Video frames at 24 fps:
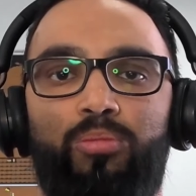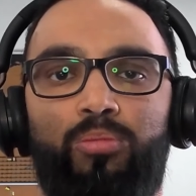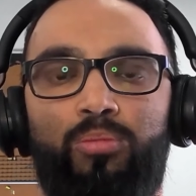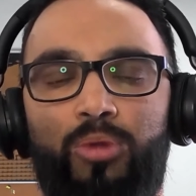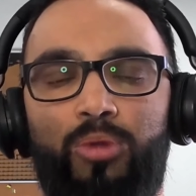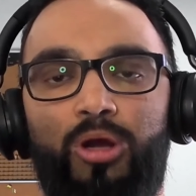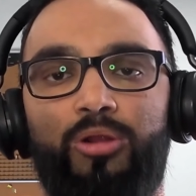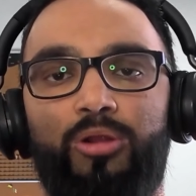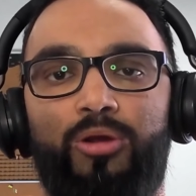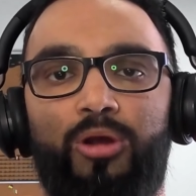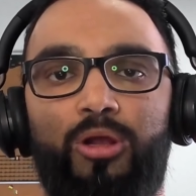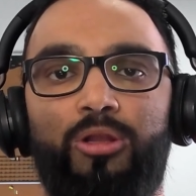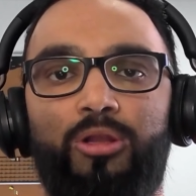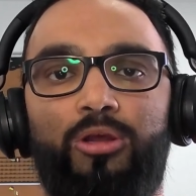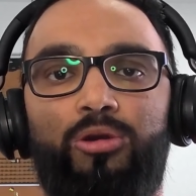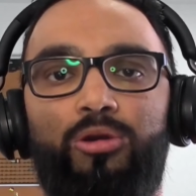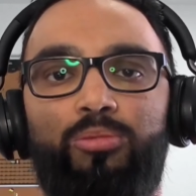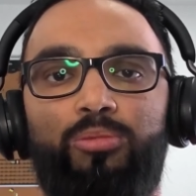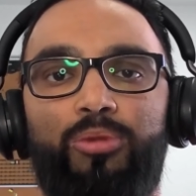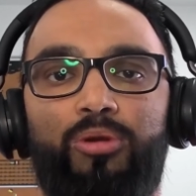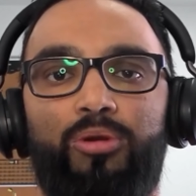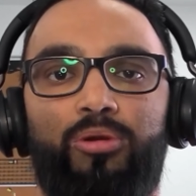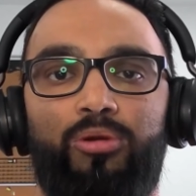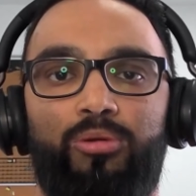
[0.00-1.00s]
a little
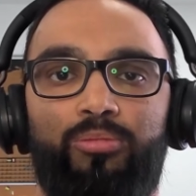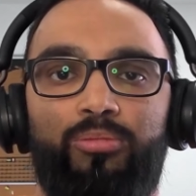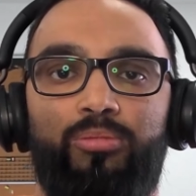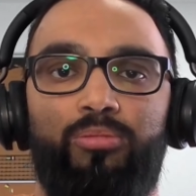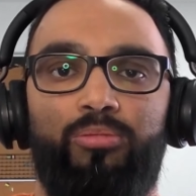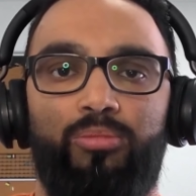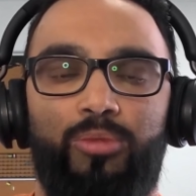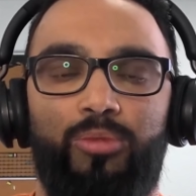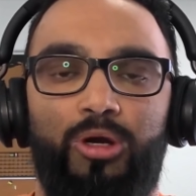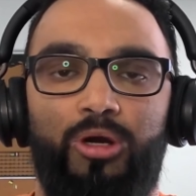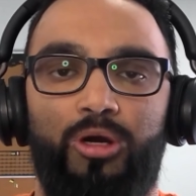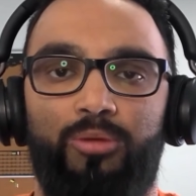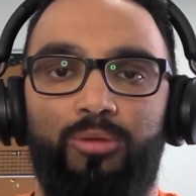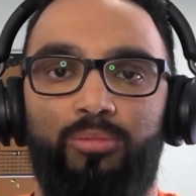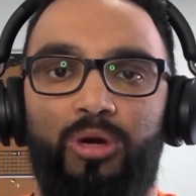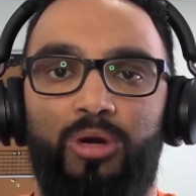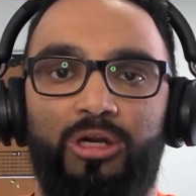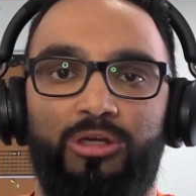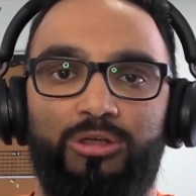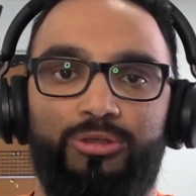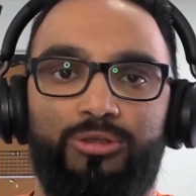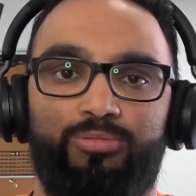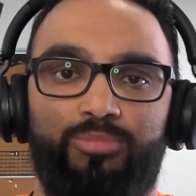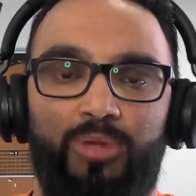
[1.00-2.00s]
bit of
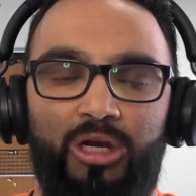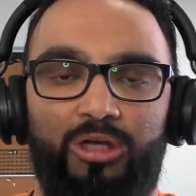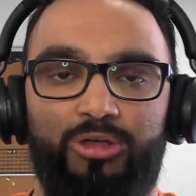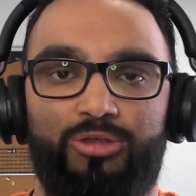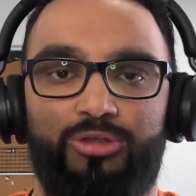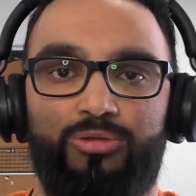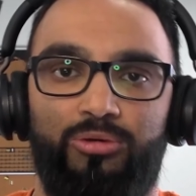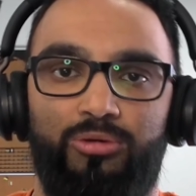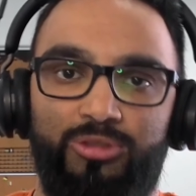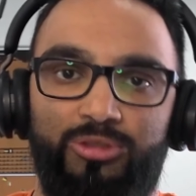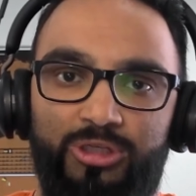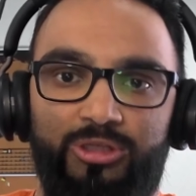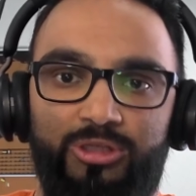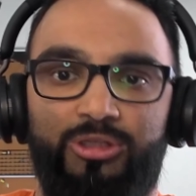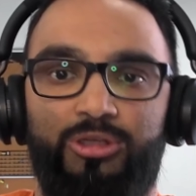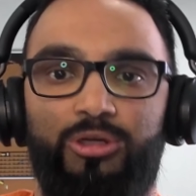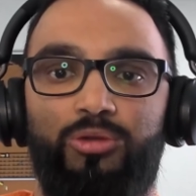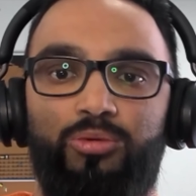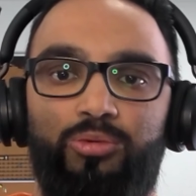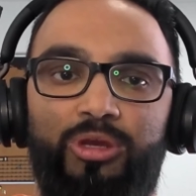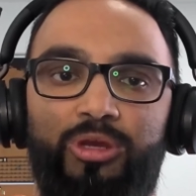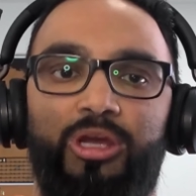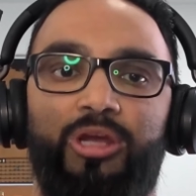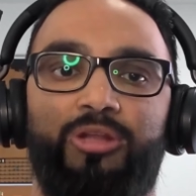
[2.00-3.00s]
milestones until
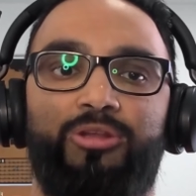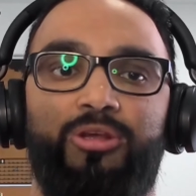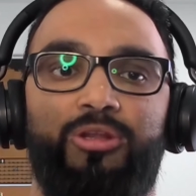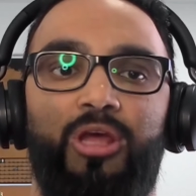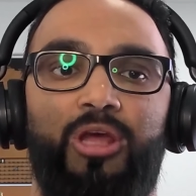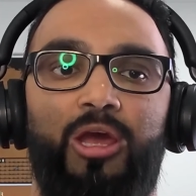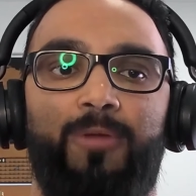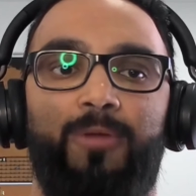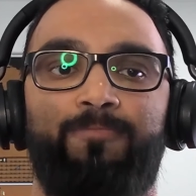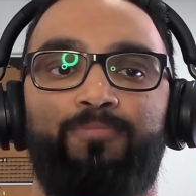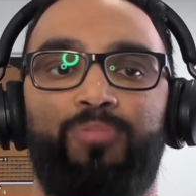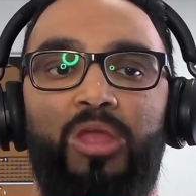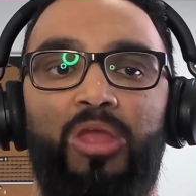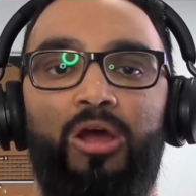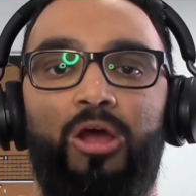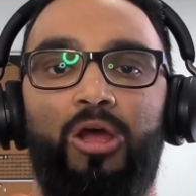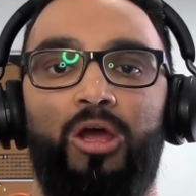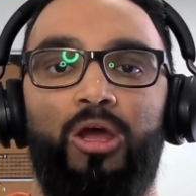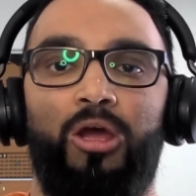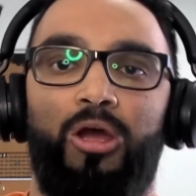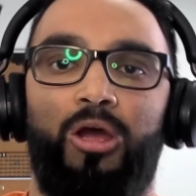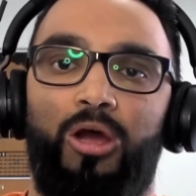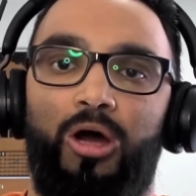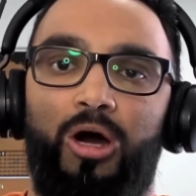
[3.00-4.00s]
we get today.
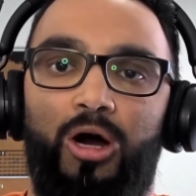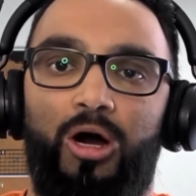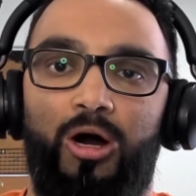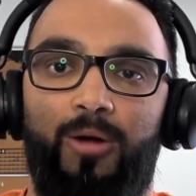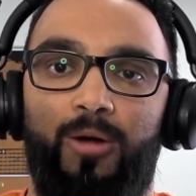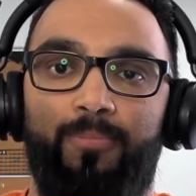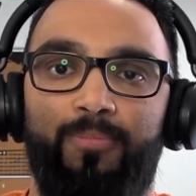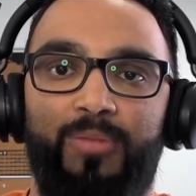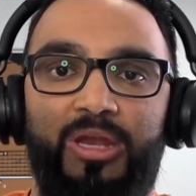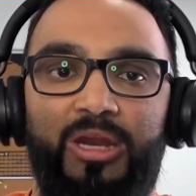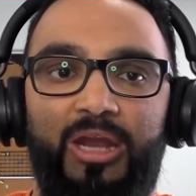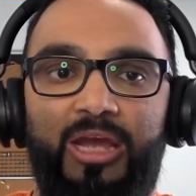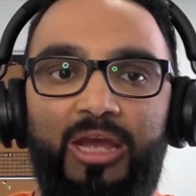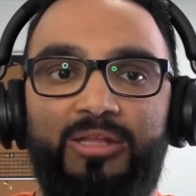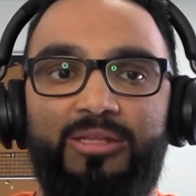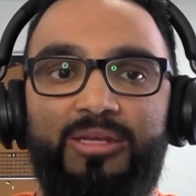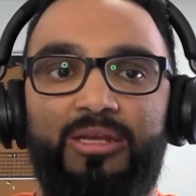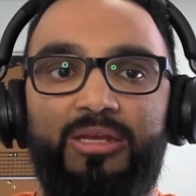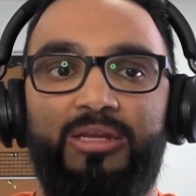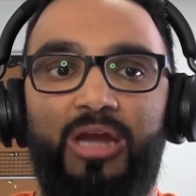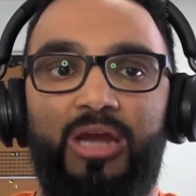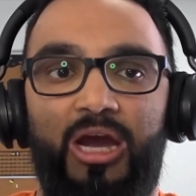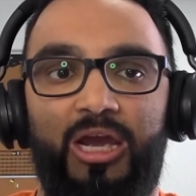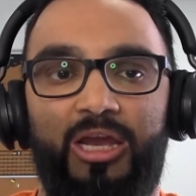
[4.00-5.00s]
In
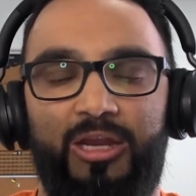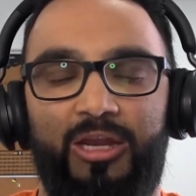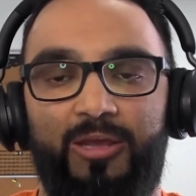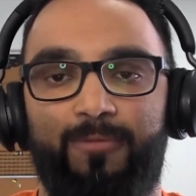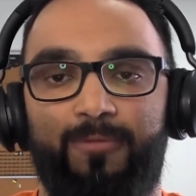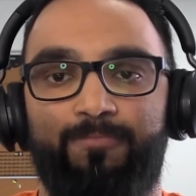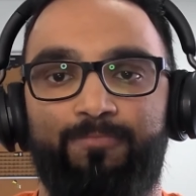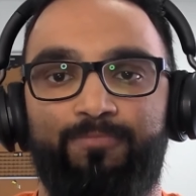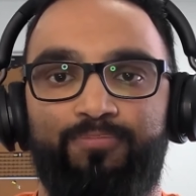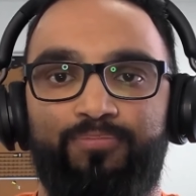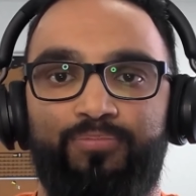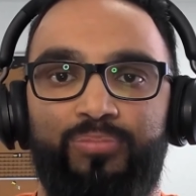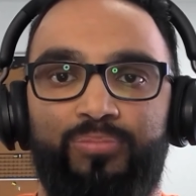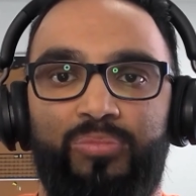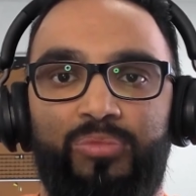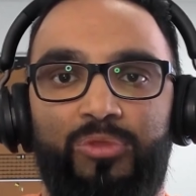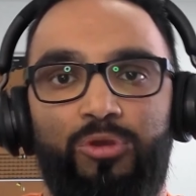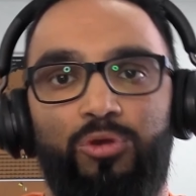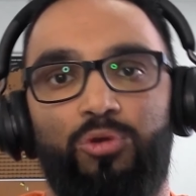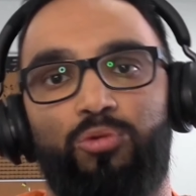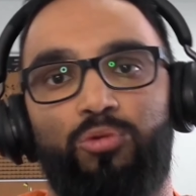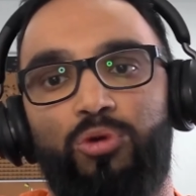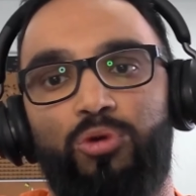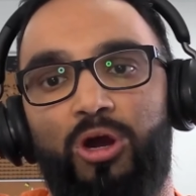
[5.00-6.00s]
1890,
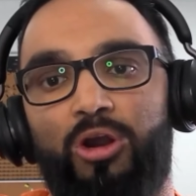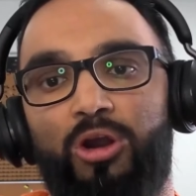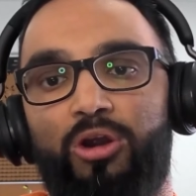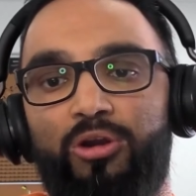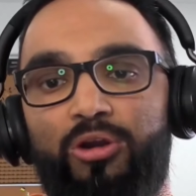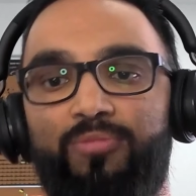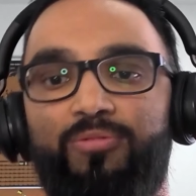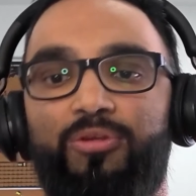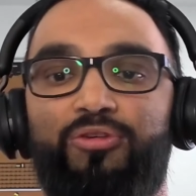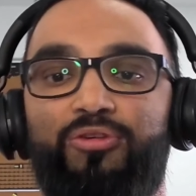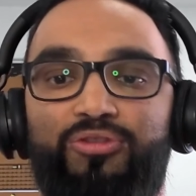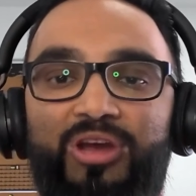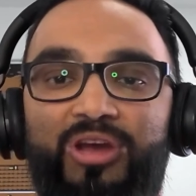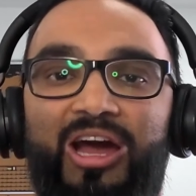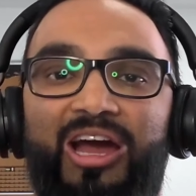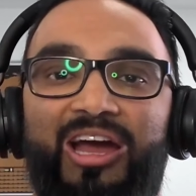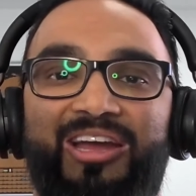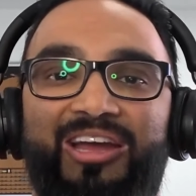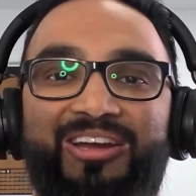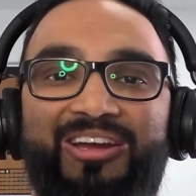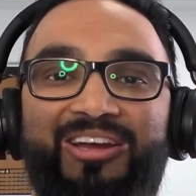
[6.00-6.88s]
you heard of this guy,